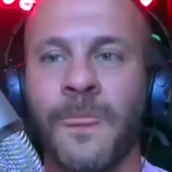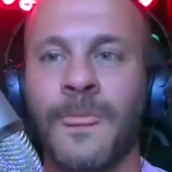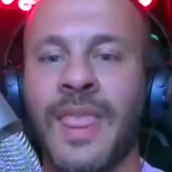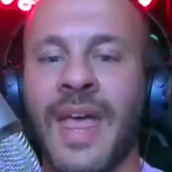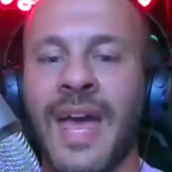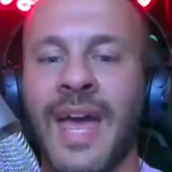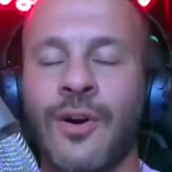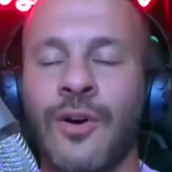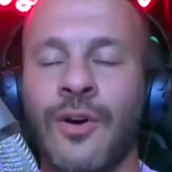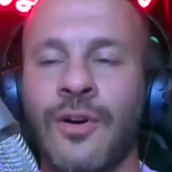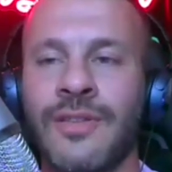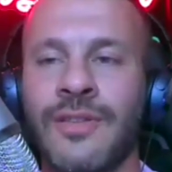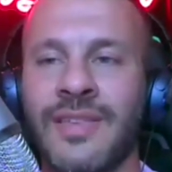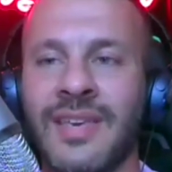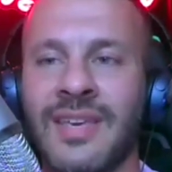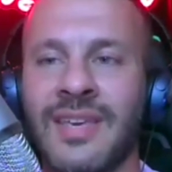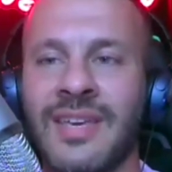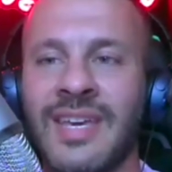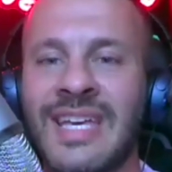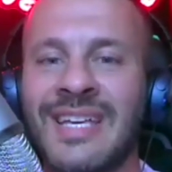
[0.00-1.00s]
that are
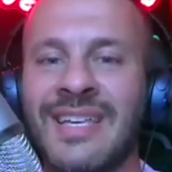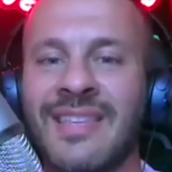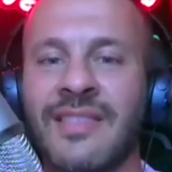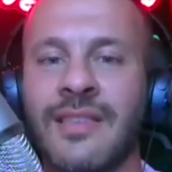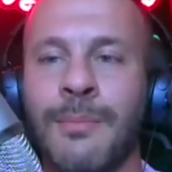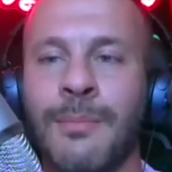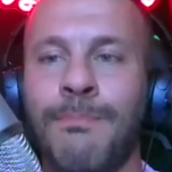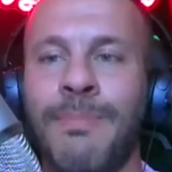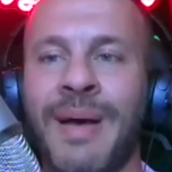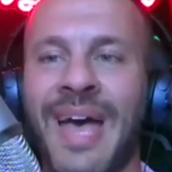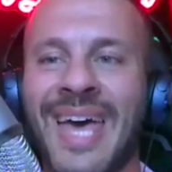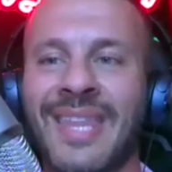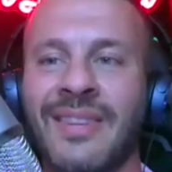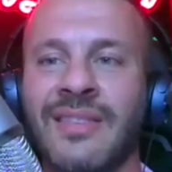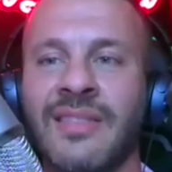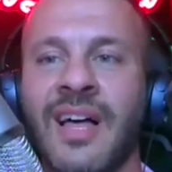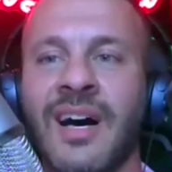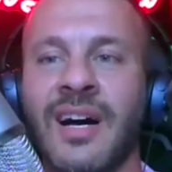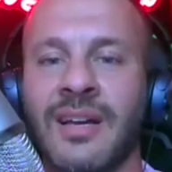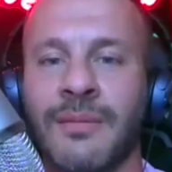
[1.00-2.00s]
the the bad
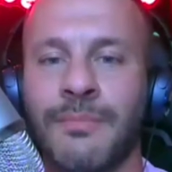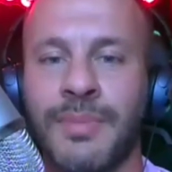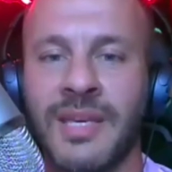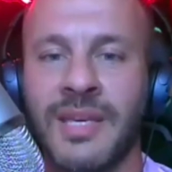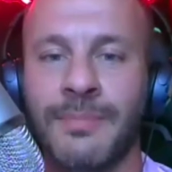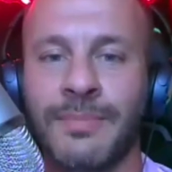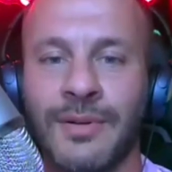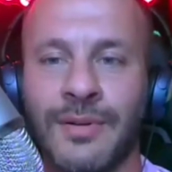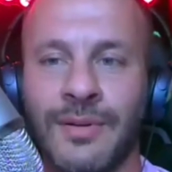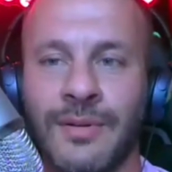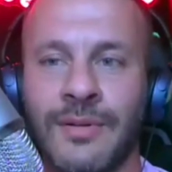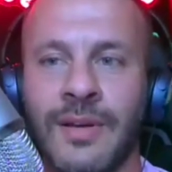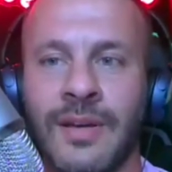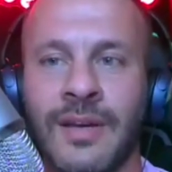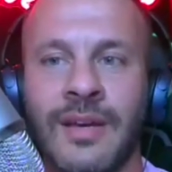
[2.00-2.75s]
luck people.